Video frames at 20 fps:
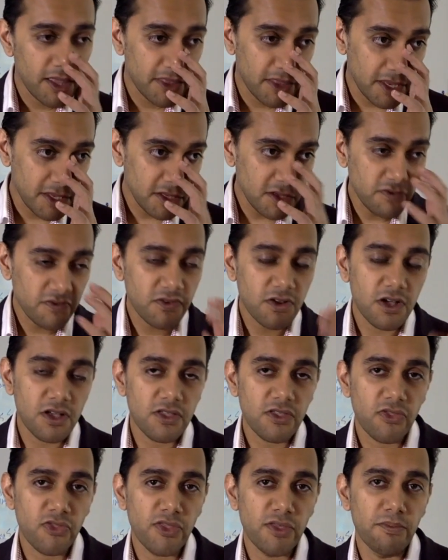Then you've
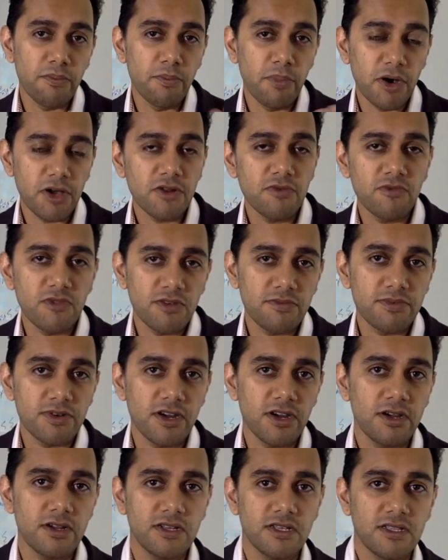got the bottom of the
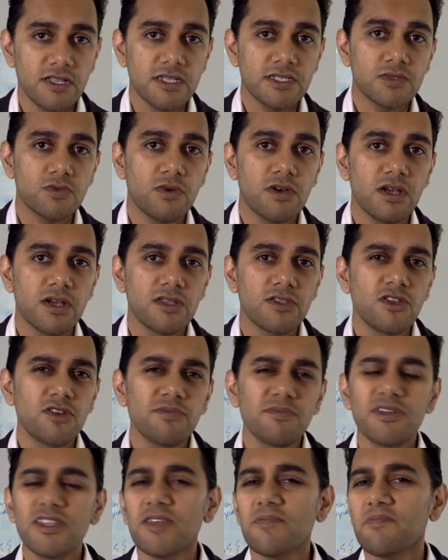priority list where
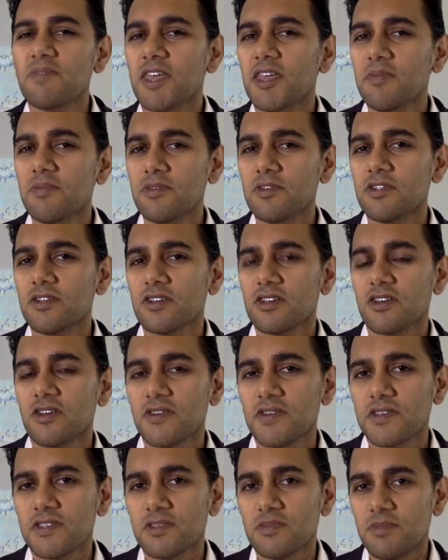not many people are
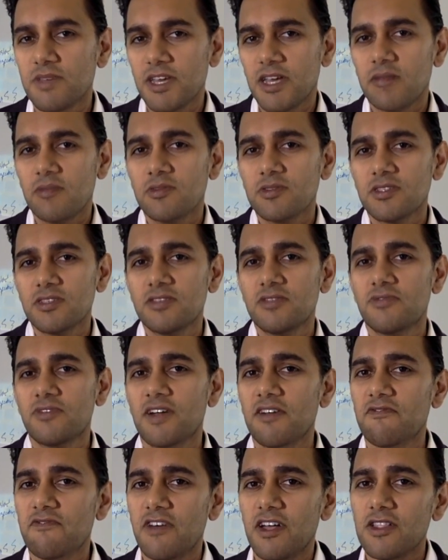going to be able to
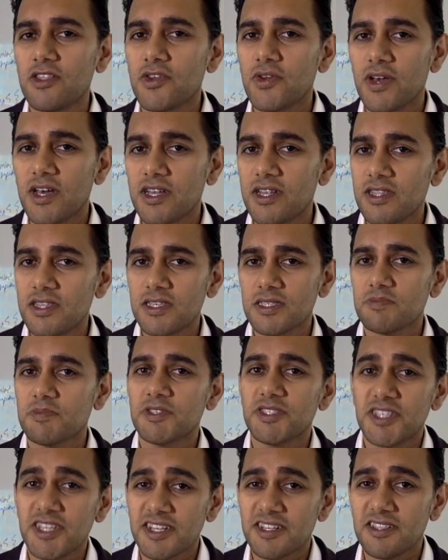derive value out of this
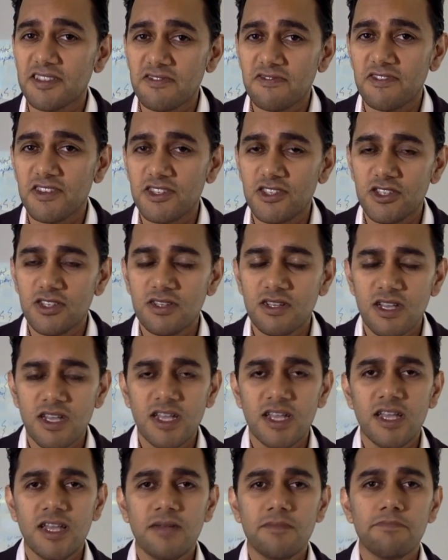particular feature,
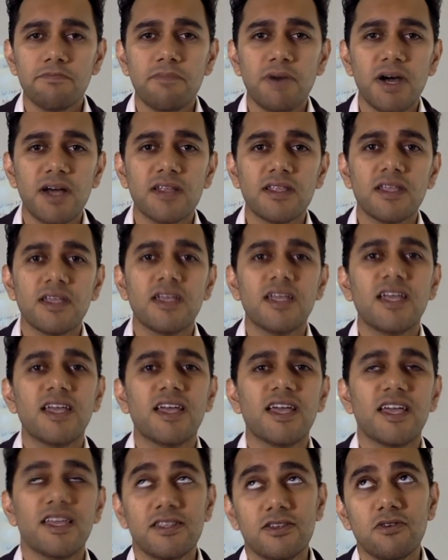
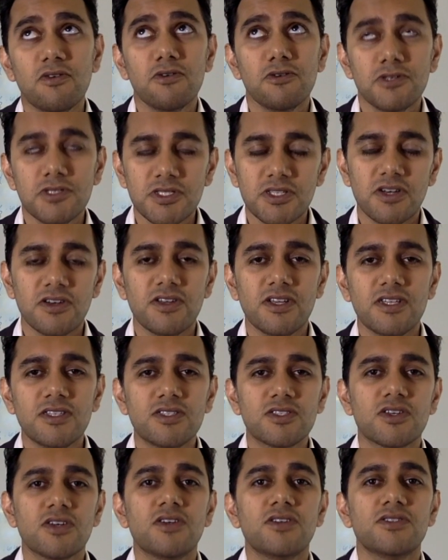and also
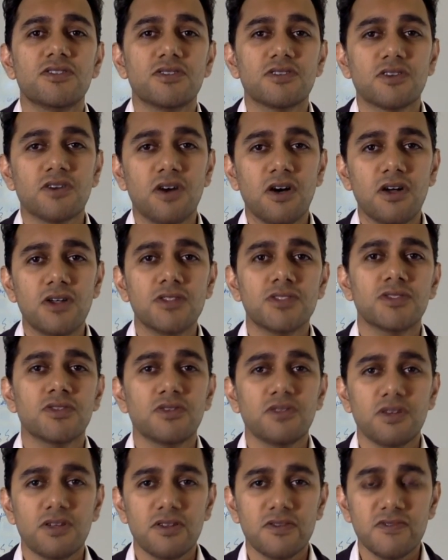it's going to cost a
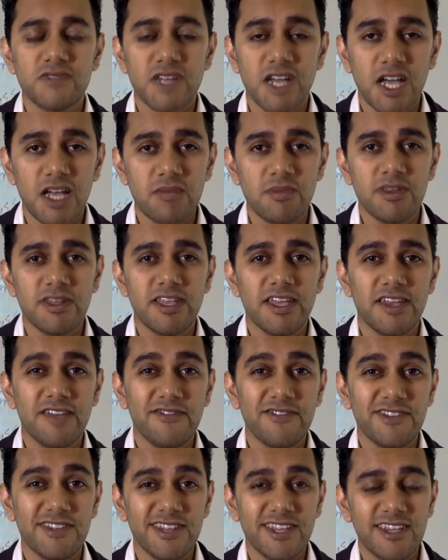lot of time and
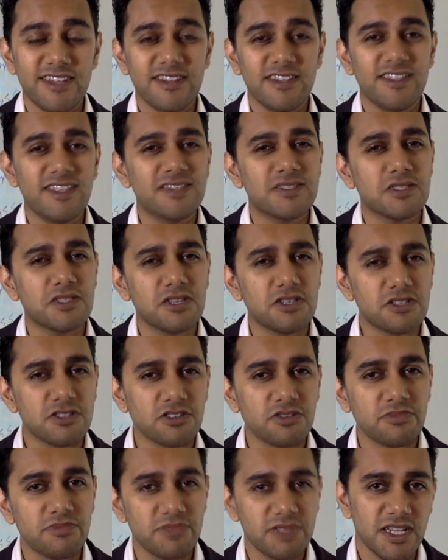effort, and there's a lot of
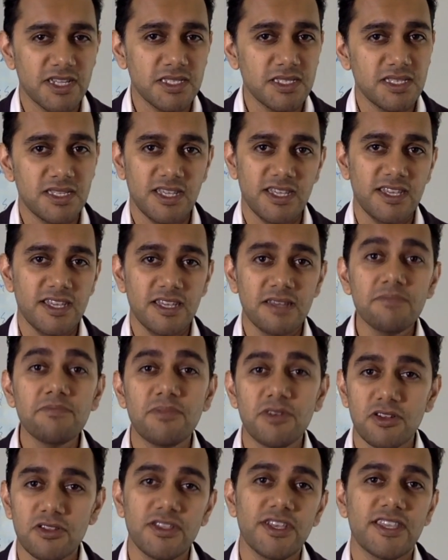complexity in
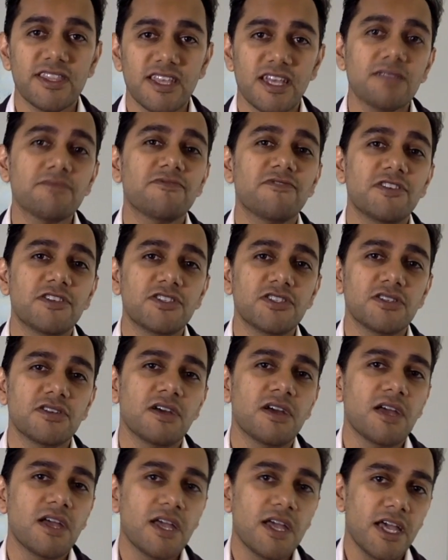building that feature.
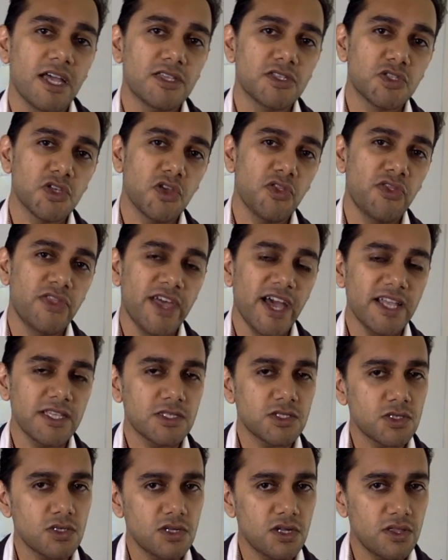And so
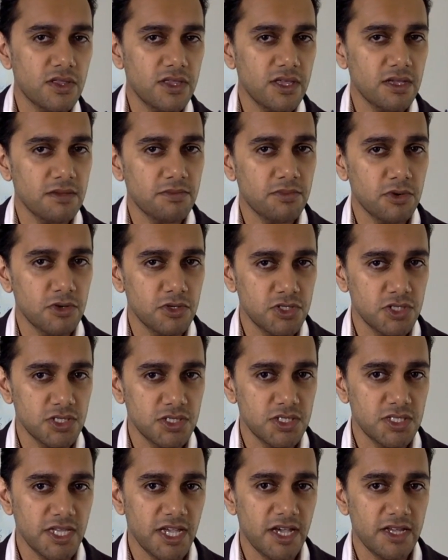that sort of thing
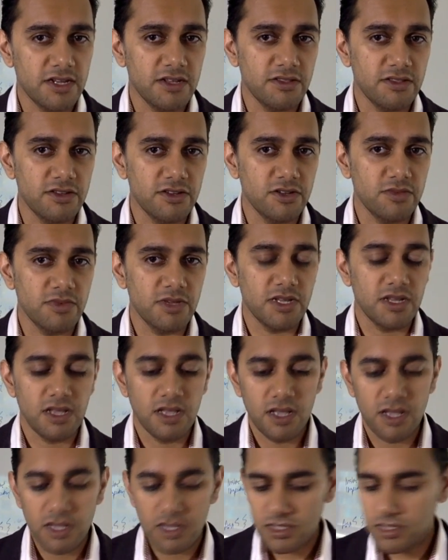pushes down a little bit.
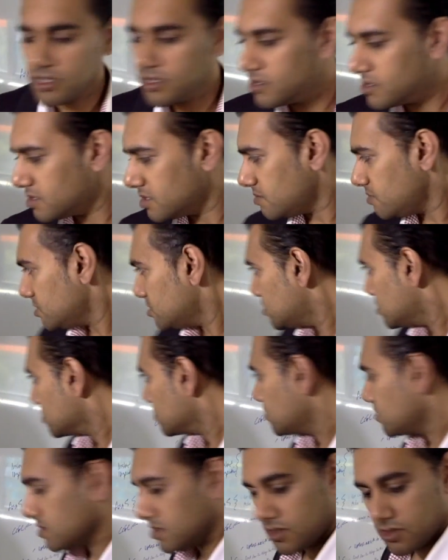So let me just
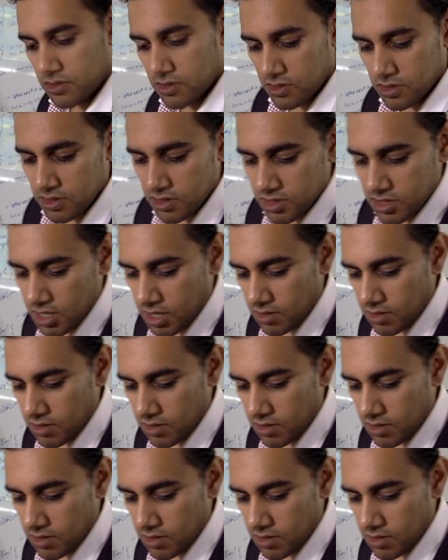quickly draw this